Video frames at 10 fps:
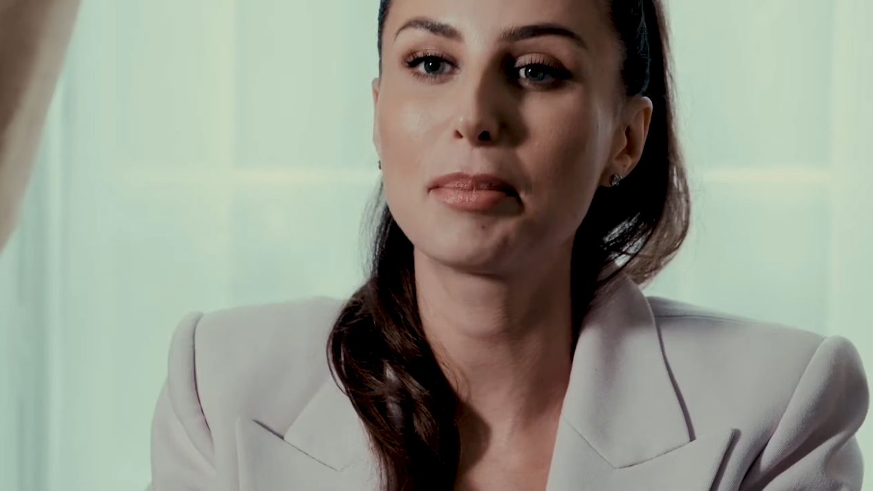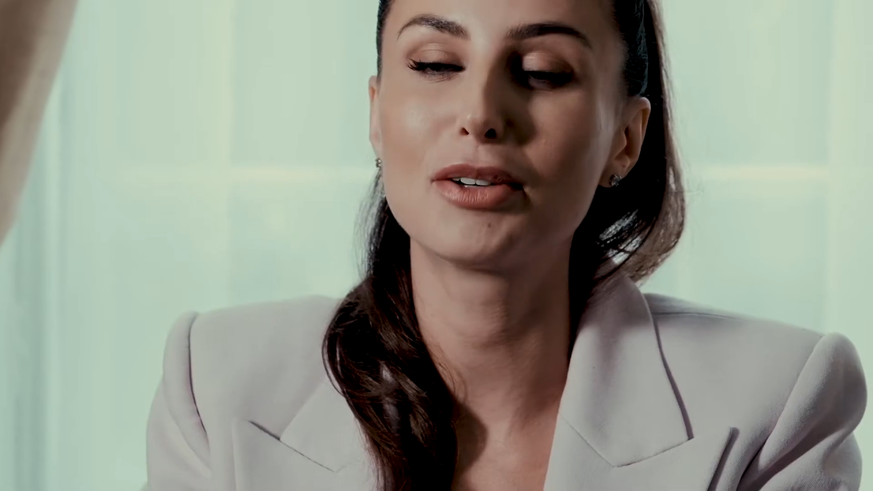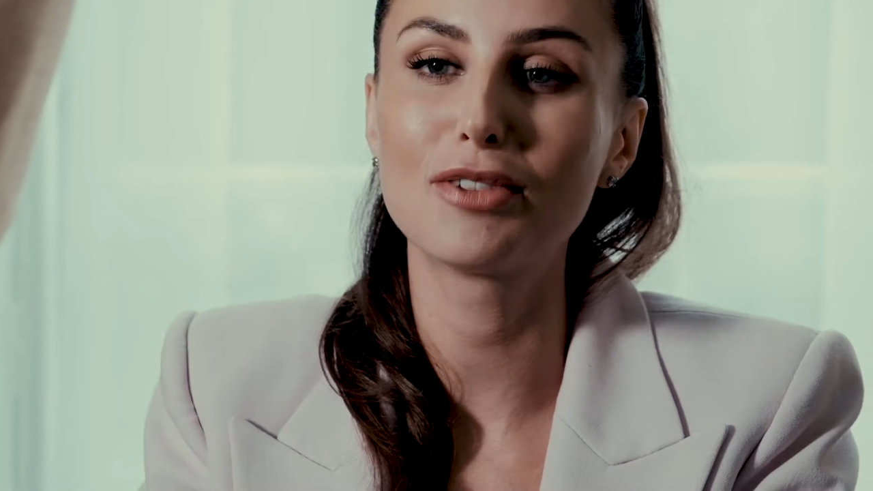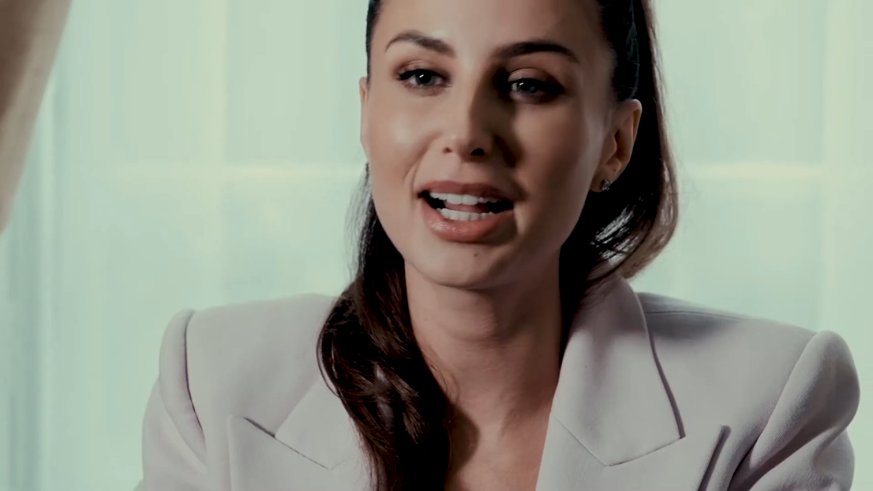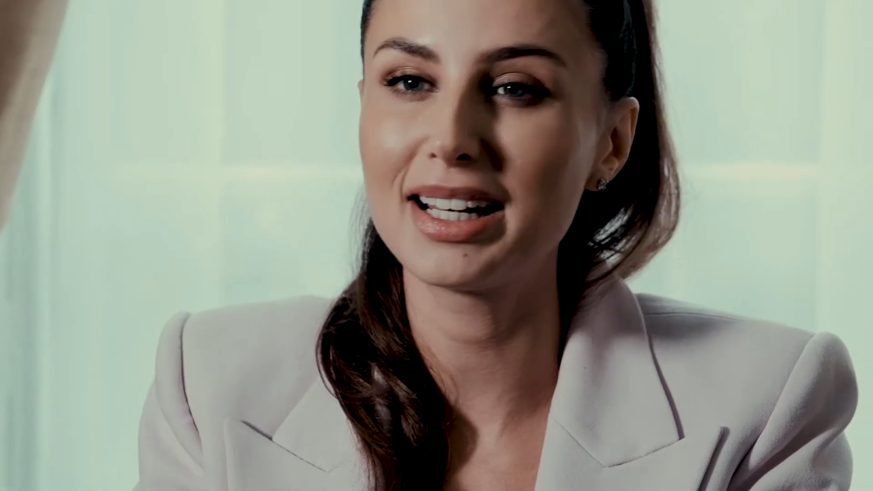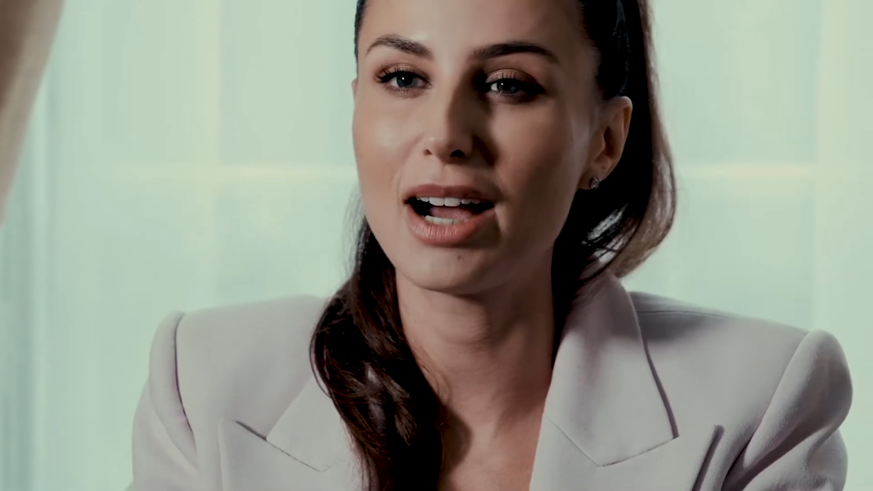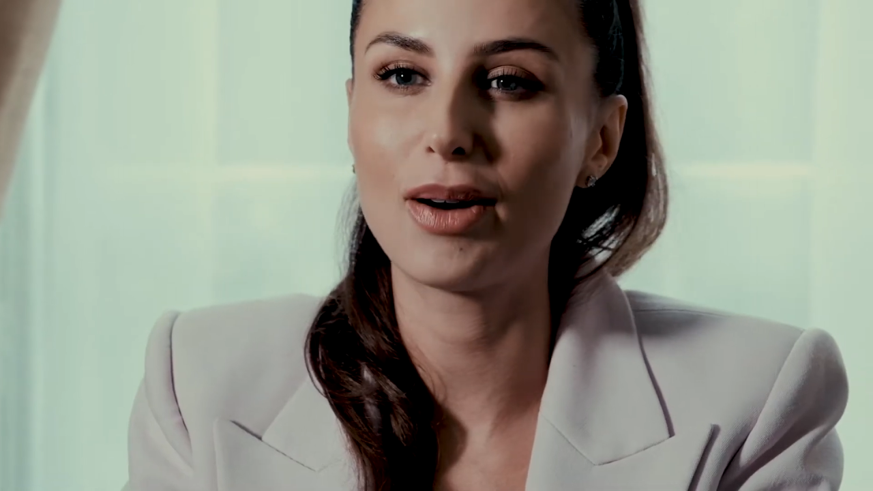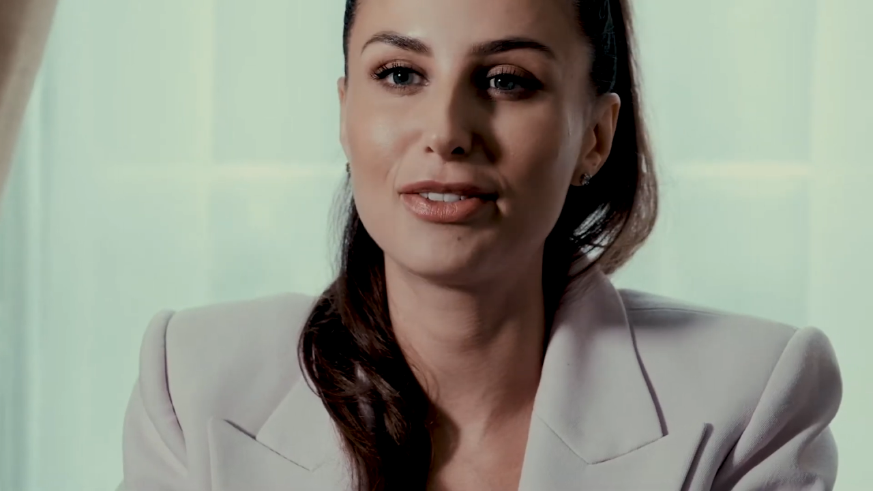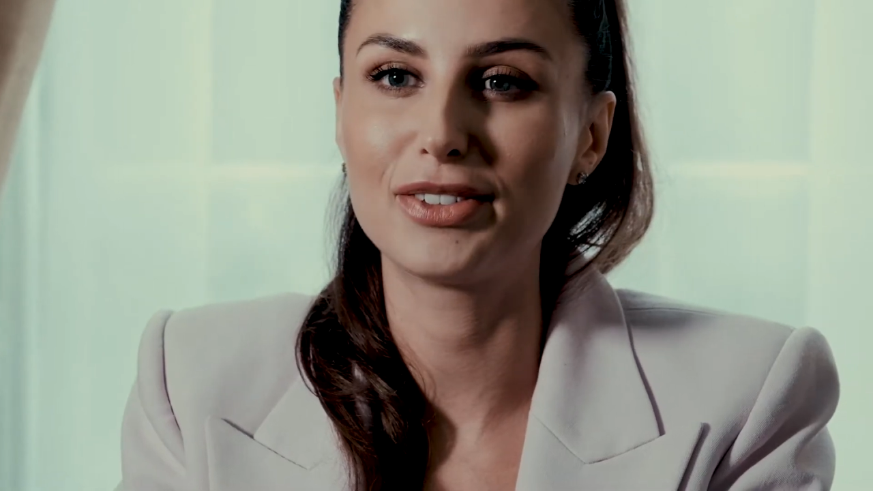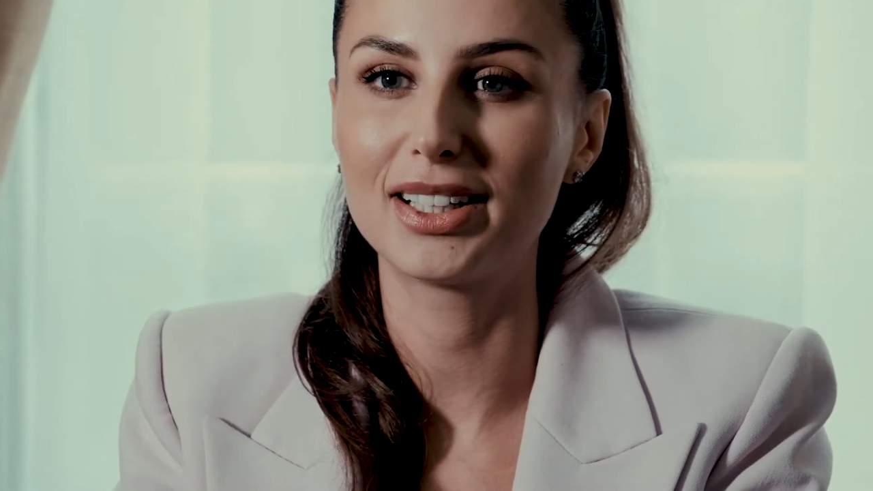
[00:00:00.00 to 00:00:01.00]
But right now
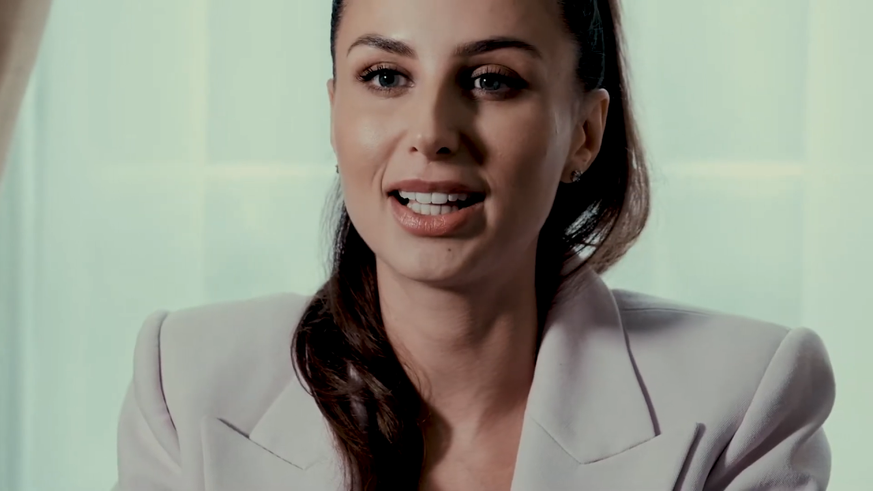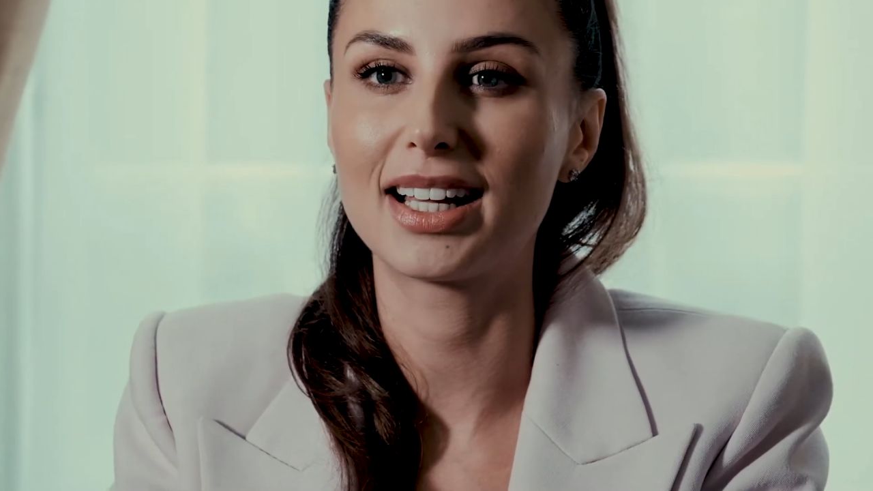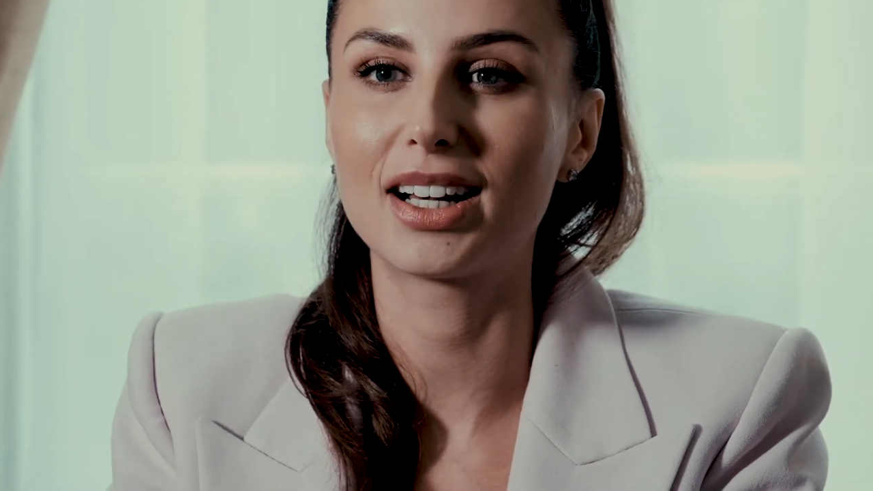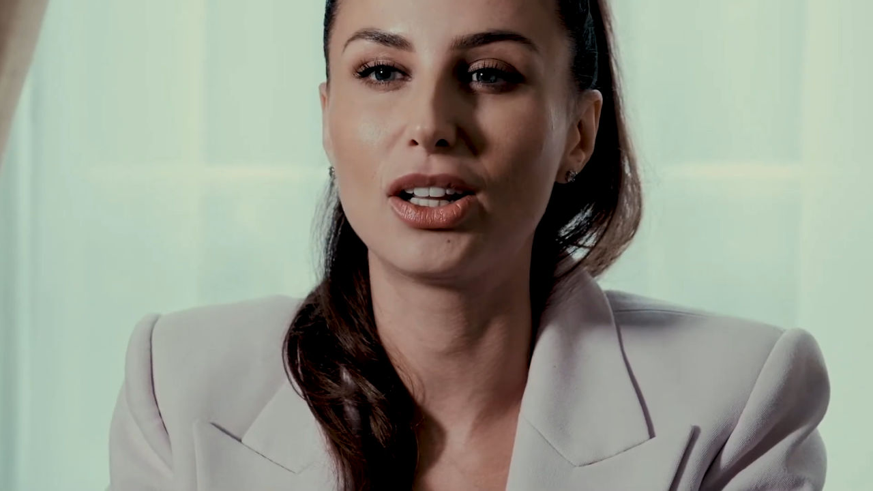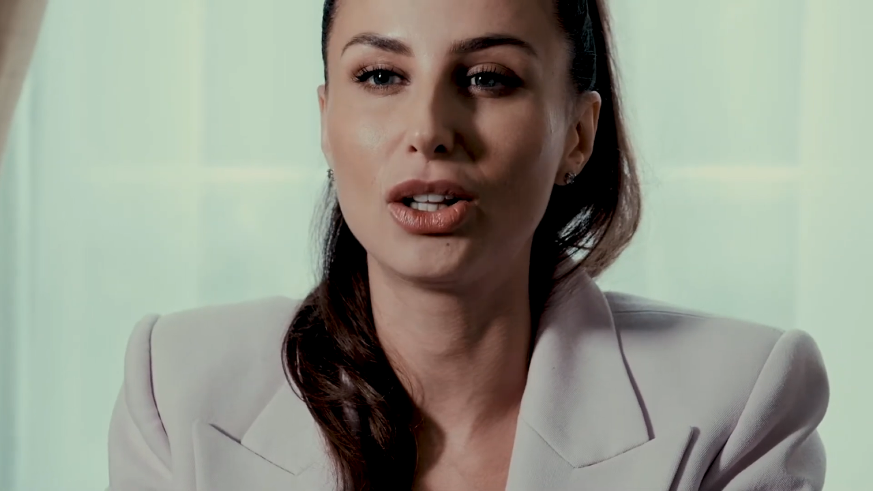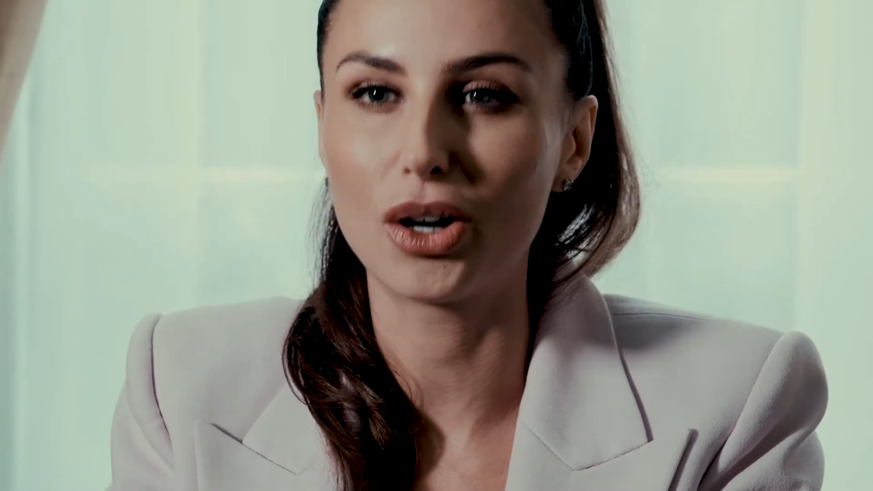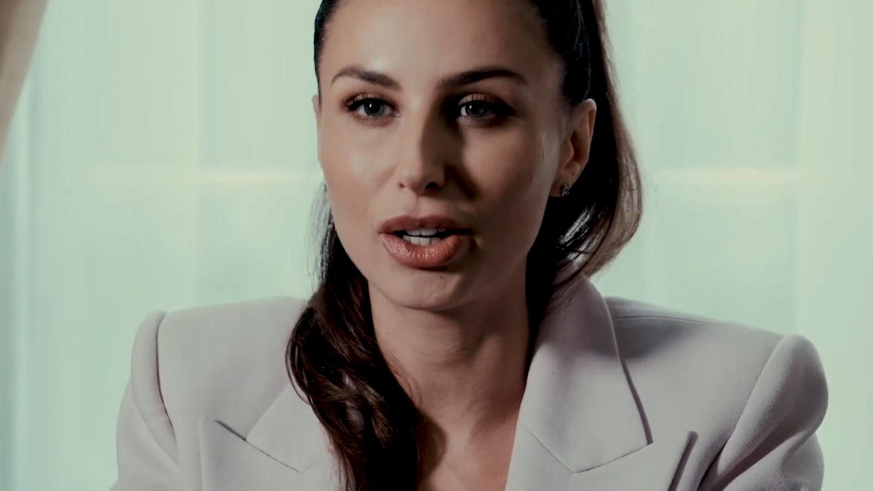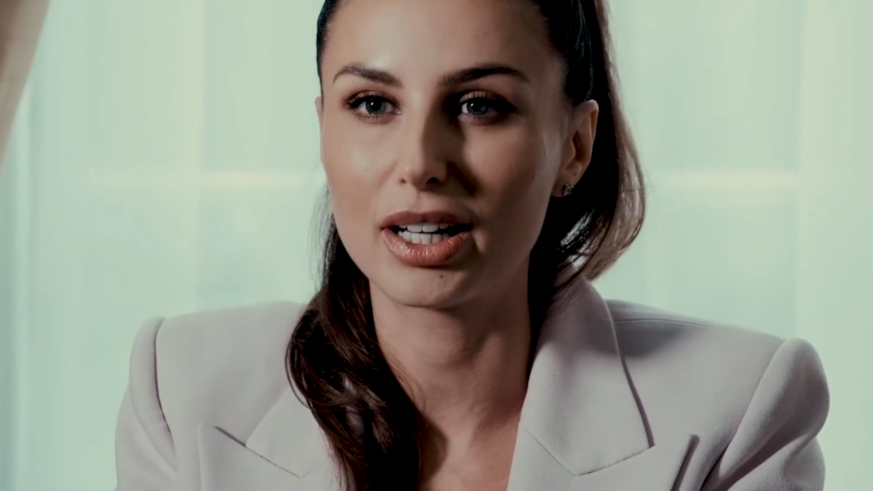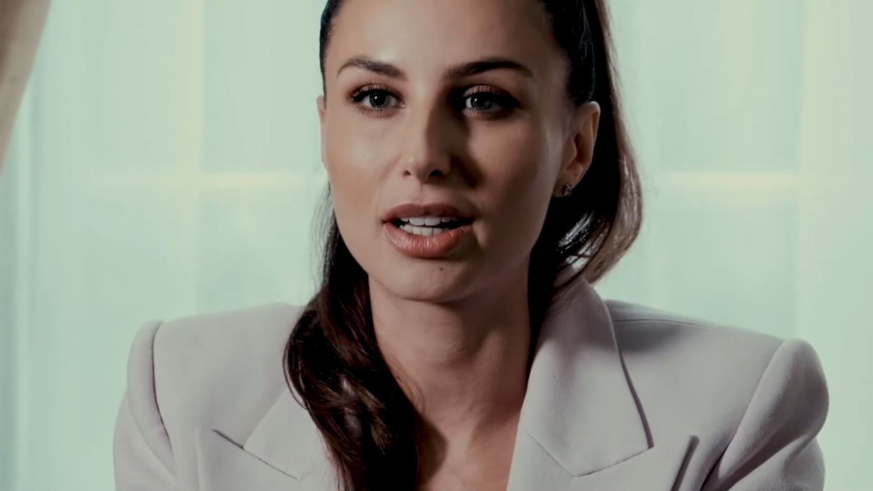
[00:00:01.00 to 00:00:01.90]
I feel like a lot